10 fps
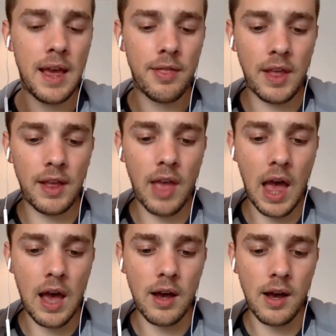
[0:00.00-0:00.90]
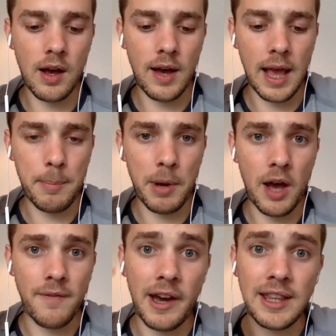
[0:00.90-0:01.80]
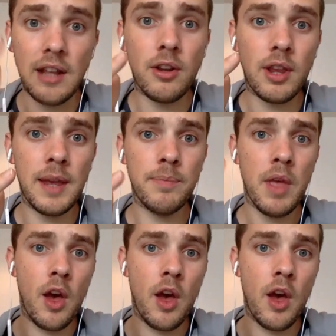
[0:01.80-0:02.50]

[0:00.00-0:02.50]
things that are a part of our identity,